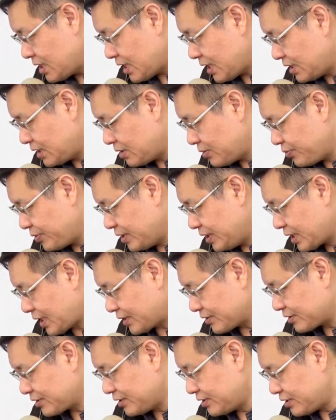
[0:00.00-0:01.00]
And we
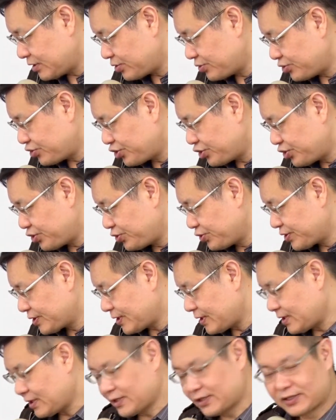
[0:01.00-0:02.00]
consider to choose
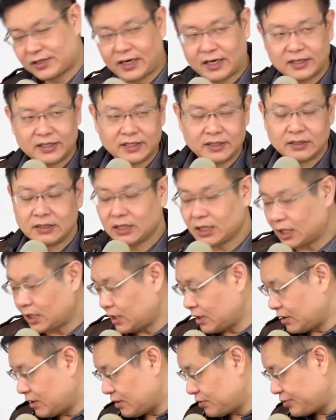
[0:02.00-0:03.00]
the starting
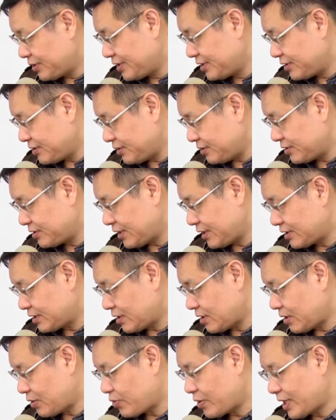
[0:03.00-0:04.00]
resistance as
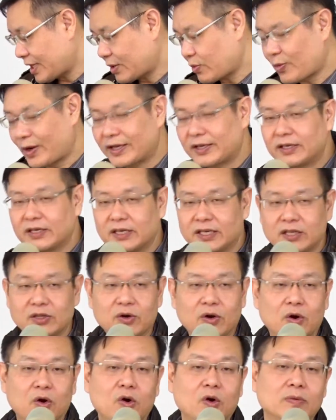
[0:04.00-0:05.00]
like 1
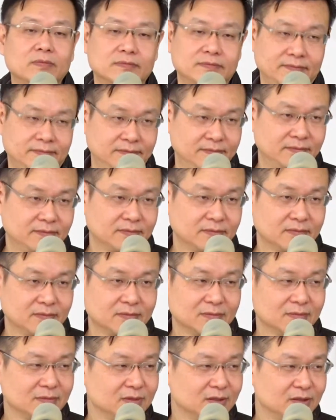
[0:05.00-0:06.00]
kilo ohm.
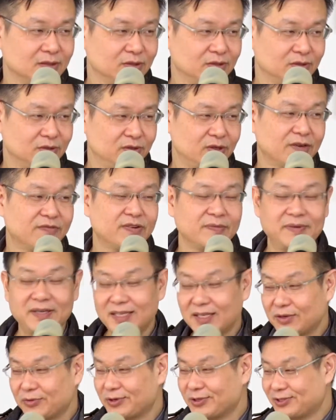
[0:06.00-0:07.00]
You are
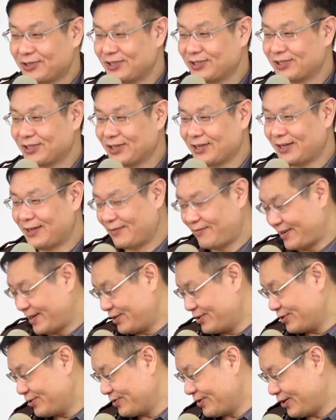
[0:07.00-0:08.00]
familiar with this
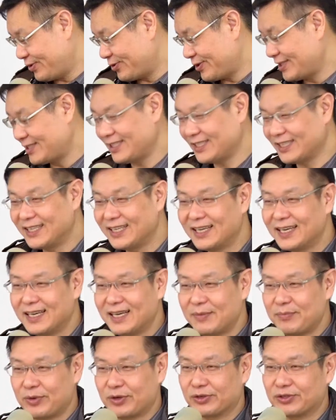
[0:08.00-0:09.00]
value already,
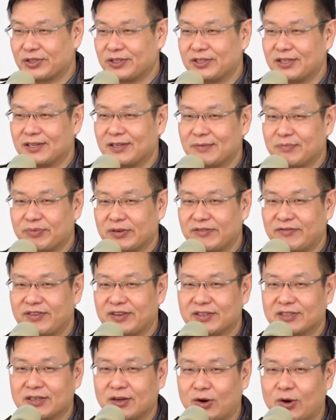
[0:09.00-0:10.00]
because in the
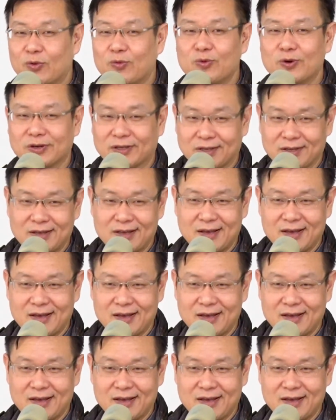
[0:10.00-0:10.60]
previous homework,